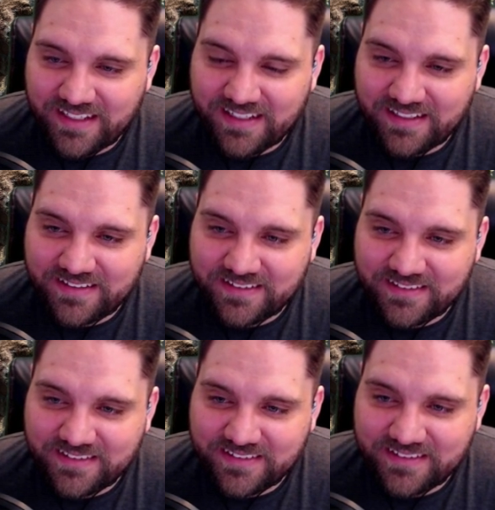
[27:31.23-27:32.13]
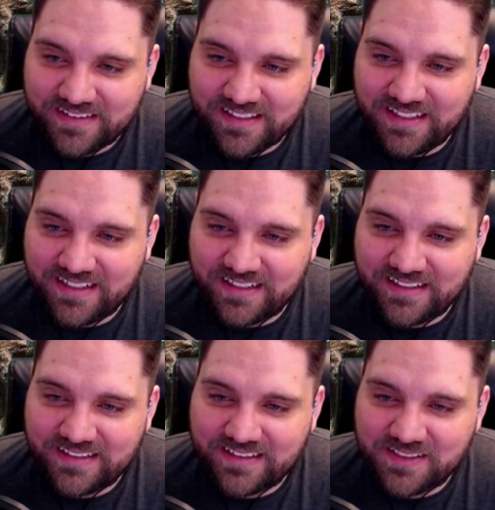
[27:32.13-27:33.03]
Yeah. The
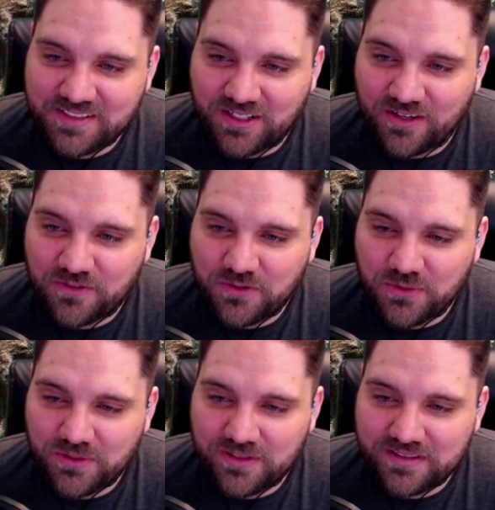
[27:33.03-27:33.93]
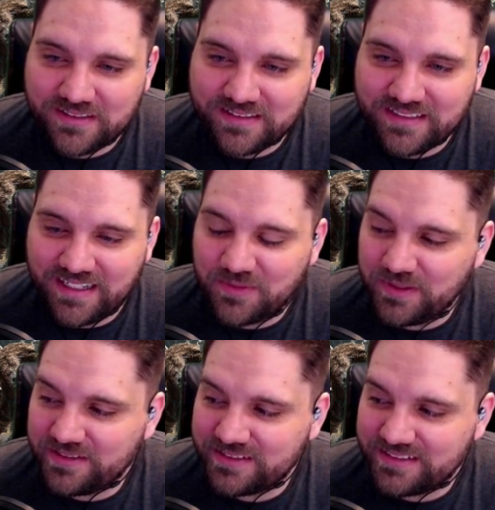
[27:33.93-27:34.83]
softcore death
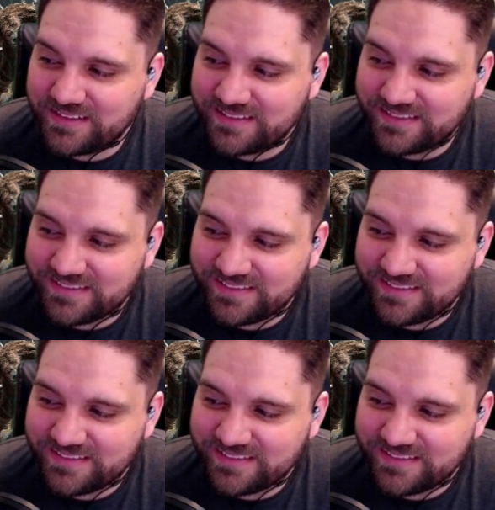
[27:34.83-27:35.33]
penalty.